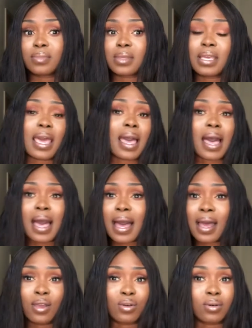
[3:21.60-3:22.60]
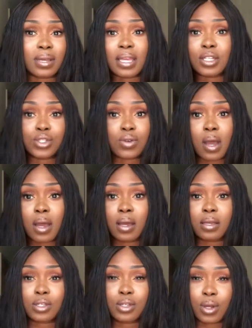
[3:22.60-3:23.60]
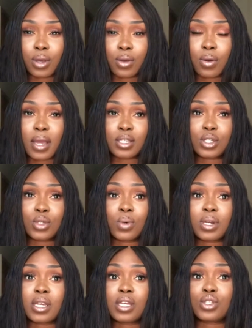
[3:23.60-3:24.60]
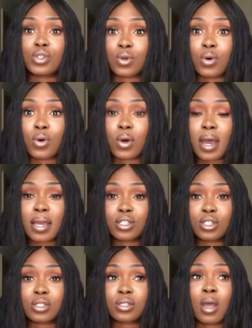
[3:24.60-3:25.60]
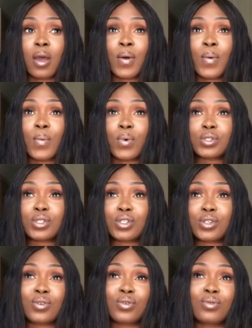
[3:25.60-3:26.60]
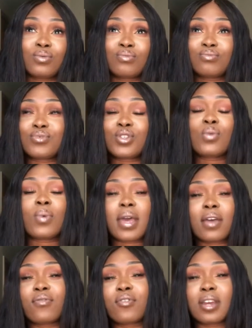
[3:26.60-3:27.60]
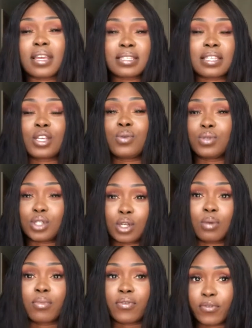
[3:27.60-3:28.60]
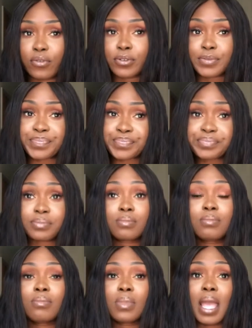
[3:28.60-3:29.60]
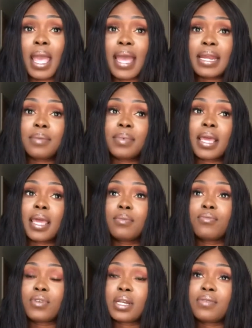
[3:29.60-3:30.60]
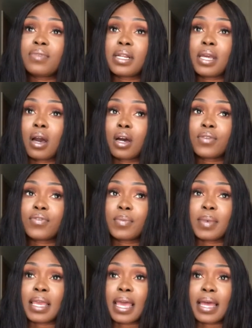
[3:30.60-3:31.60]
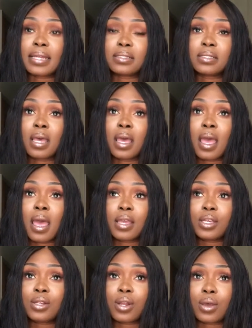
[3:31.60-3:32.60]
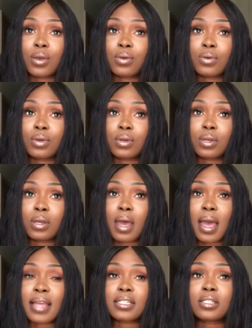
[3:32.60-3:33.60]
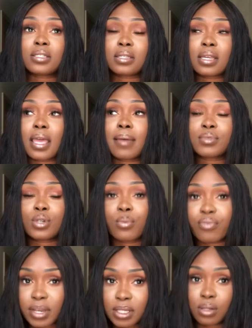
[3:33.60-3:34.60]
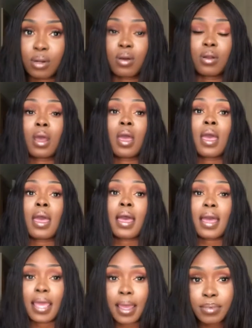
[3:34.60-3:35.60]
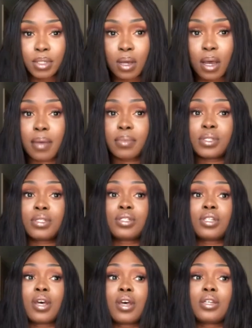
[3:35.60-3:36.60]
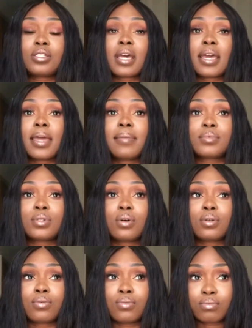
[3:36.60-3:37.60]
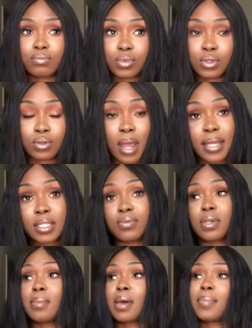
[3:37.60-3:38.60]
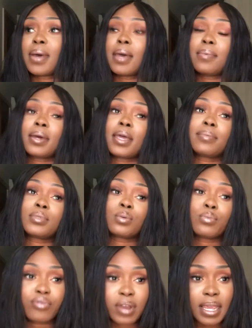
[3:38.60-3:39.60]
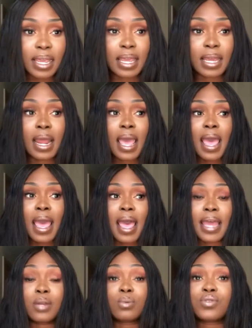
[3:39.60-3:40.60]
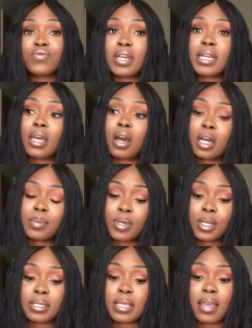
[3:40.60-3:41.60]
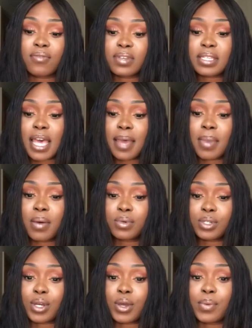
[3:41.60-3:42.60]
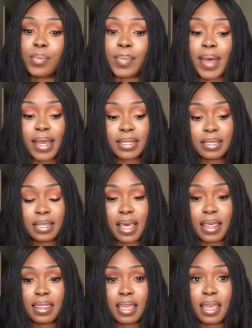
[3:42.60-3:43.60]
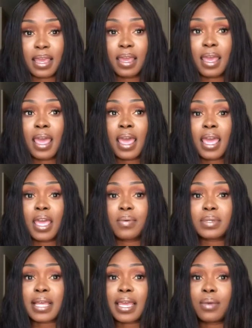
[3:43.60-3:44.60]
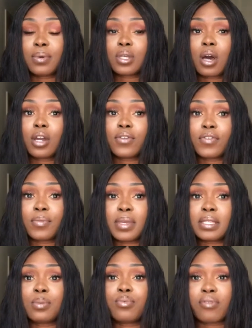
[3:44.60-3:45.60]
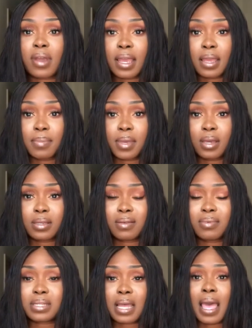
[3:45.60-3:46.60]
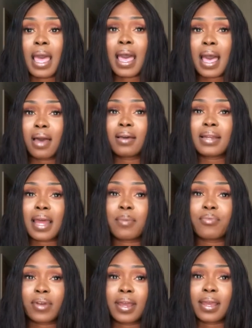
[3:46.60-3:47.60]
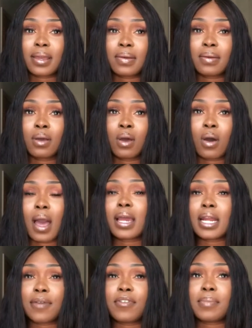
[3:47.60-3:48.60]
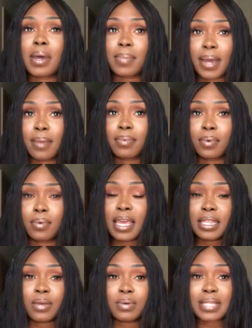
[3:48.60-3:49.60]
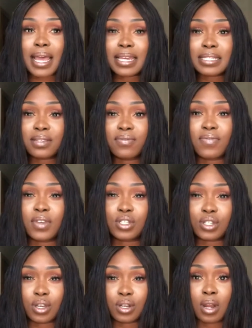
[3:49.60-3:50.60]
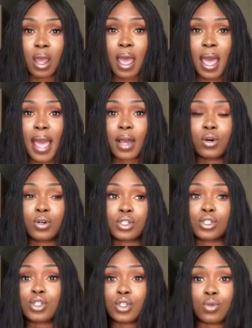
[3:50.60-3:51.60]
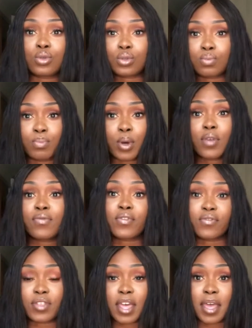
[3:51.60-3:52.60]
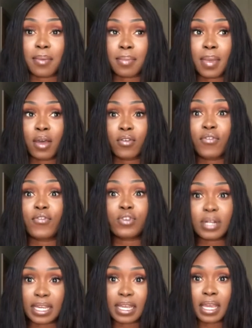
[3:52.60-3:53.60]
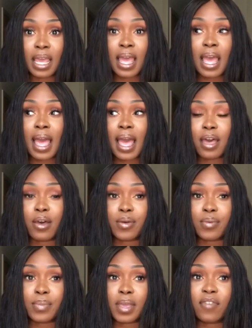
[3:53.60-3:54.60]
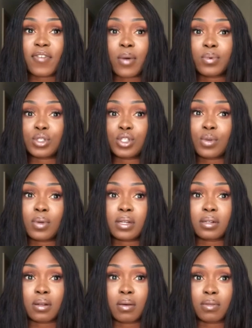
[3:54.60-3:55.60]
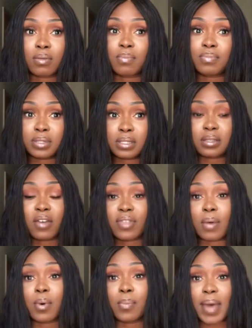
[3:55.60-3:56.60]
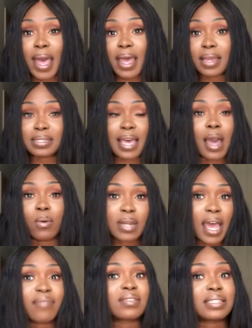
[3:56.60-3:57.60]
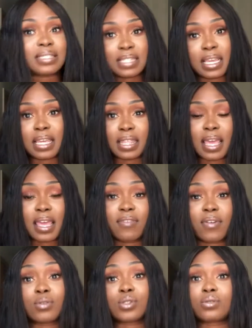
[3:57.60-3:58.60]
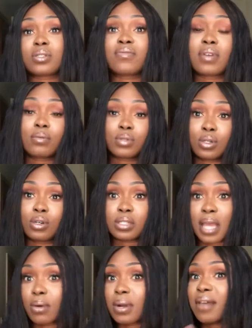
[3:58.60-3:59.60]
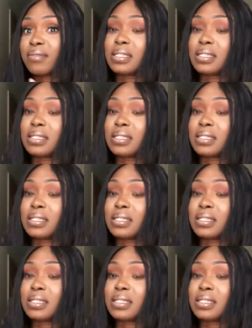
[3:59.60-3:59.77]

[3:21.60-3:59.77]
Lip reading: get high or get drunk, I just want to enjoy, I just want to do whatever it is that you were doing before. And it became really, really hard for me, and I just kept on pressing on. I kept on coming to church, I kept on trying to read my Bible, I kept on praying, and it was really hard because every time I would go back to that thing, it was like it was harder for me to pray, because I was like, how can I pray? How can I read my Bible? There was like a division. I couldn't do both of them fully. If I was doing stuff that were bad, I would have to stick there. If I was doing stuff that was good, I would have to